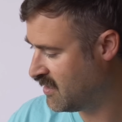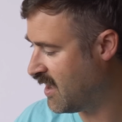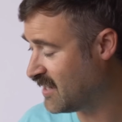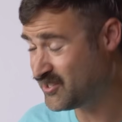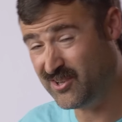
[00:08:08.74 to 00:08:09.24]

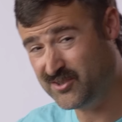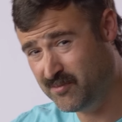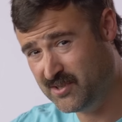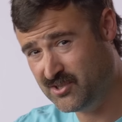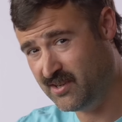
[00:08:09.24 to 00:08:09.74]
I should also
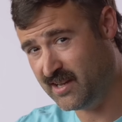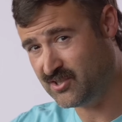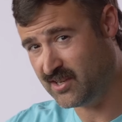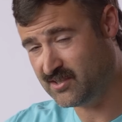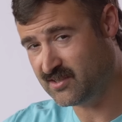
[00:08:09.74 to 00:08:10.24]
mention I
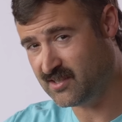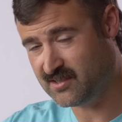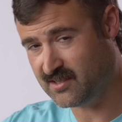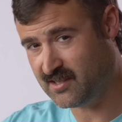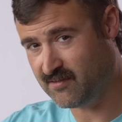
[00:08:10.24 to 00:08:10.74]
changed the
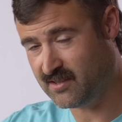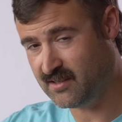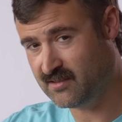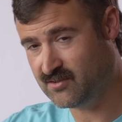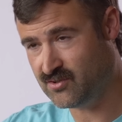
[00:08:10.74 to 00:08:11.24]

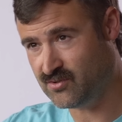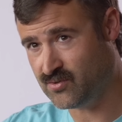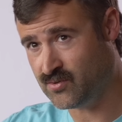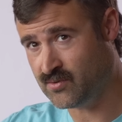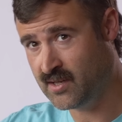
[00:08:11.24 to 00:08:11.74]
sensitivity
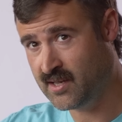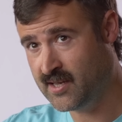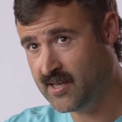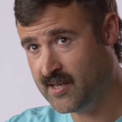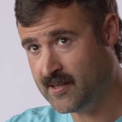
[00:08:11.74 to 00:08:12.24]
to
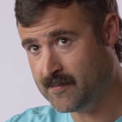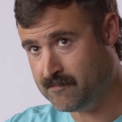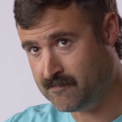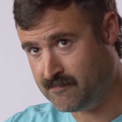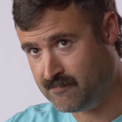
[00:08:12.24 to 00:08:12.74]

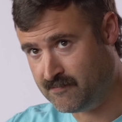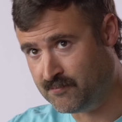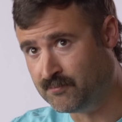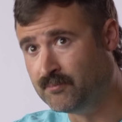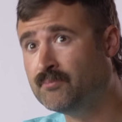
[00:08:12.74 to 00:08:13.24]

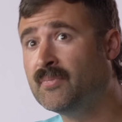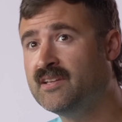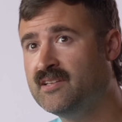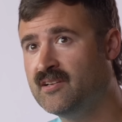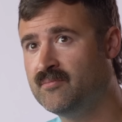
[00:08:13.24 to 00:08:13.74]

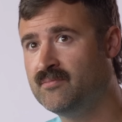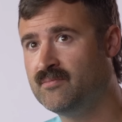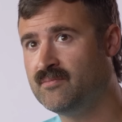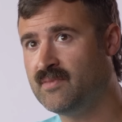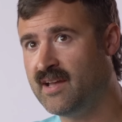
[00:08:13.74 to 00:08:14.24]
medium
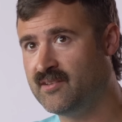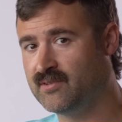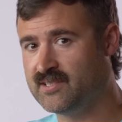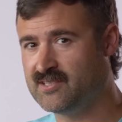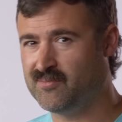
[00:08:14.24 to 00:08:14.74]
and the
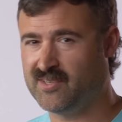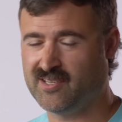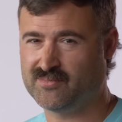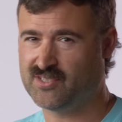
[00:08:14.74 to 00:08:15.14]
release to medium.